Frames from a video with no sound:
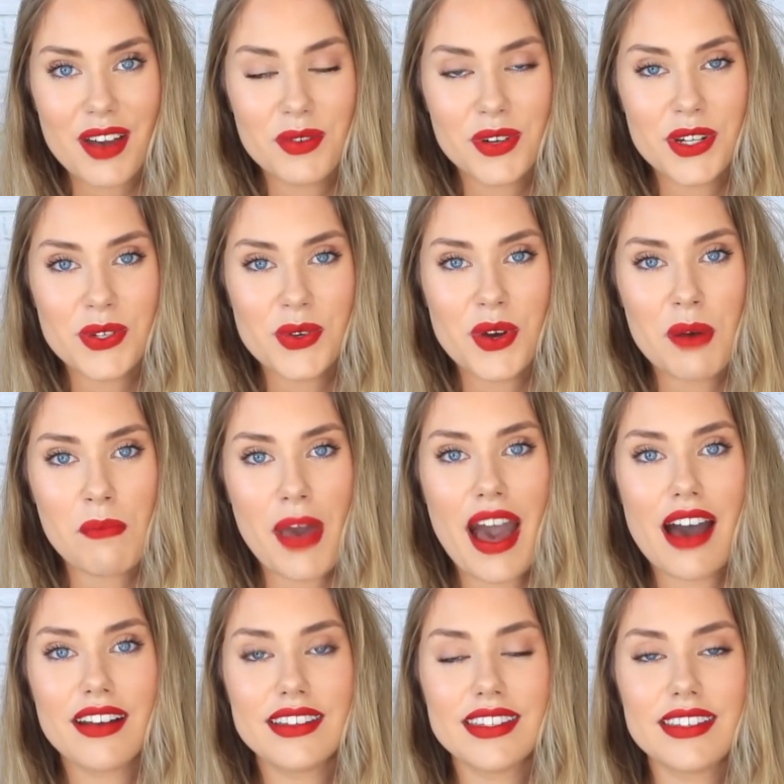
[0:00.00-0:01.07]
I want to talk
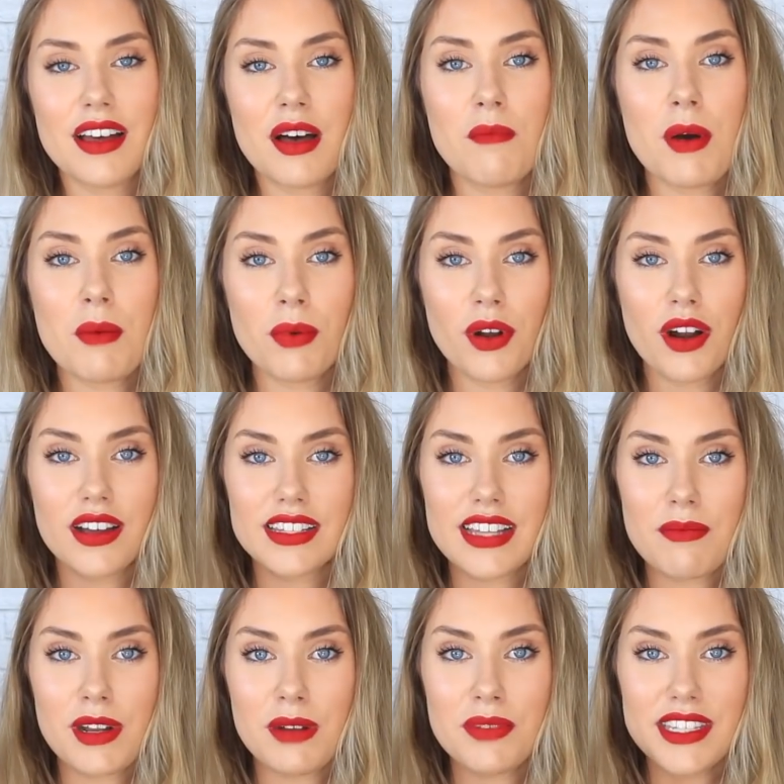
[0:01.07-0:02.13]
about some products
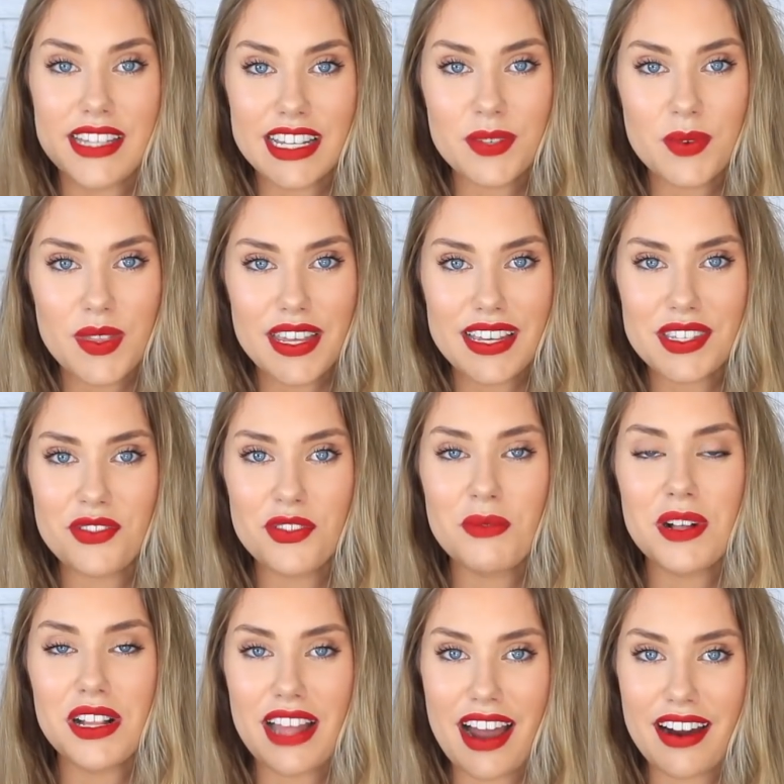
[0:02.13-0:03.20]
I've been obsessed with. These are
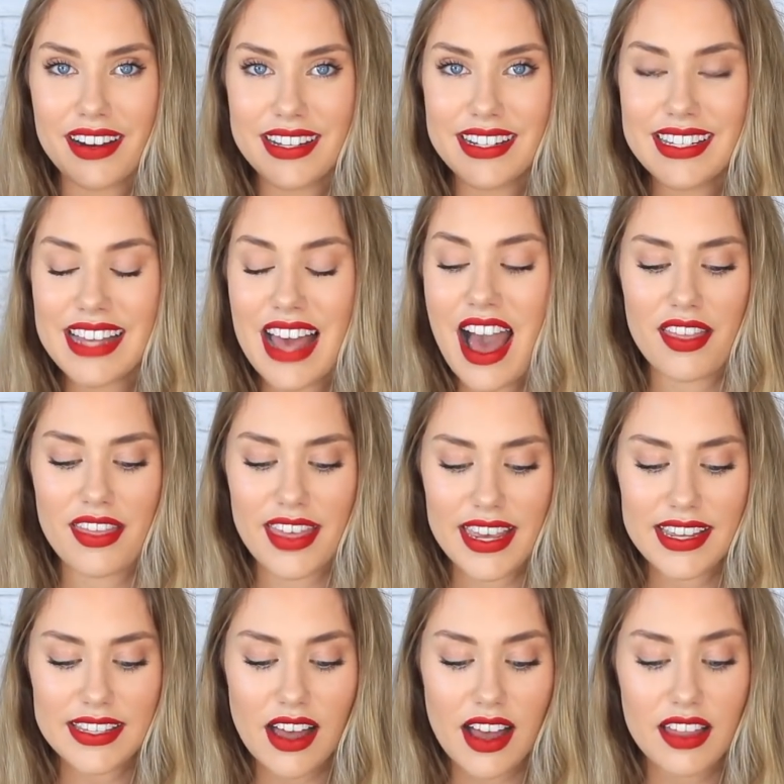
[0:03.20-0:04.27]
from Clarins.
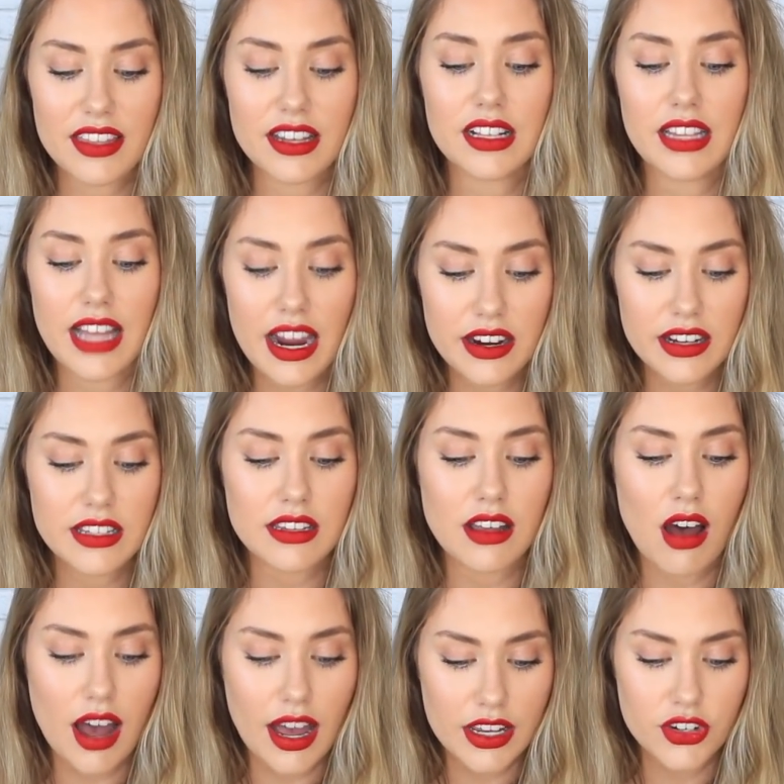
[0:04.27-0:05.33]
These are the Clarins
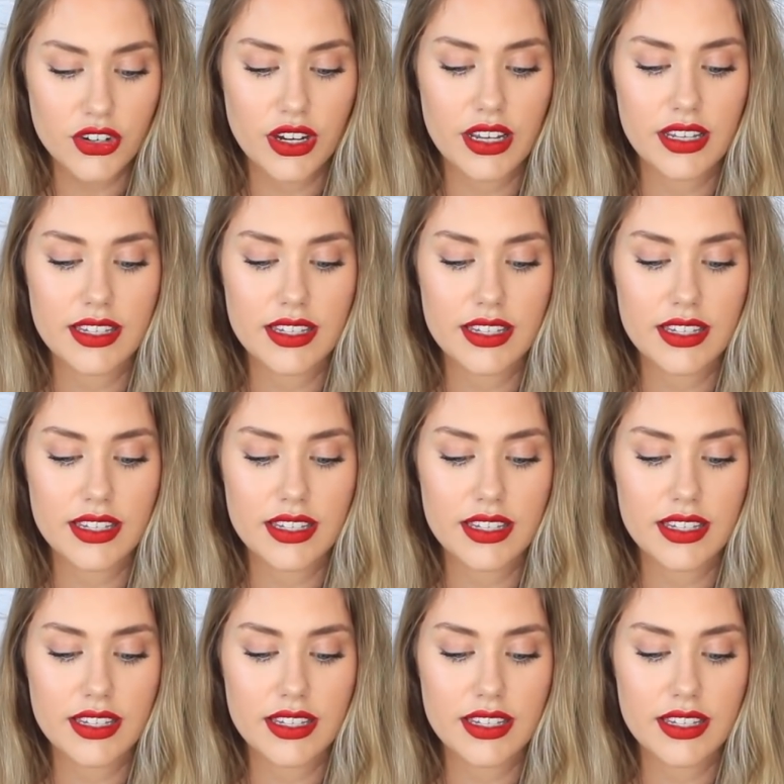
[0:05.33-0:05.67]
Hydra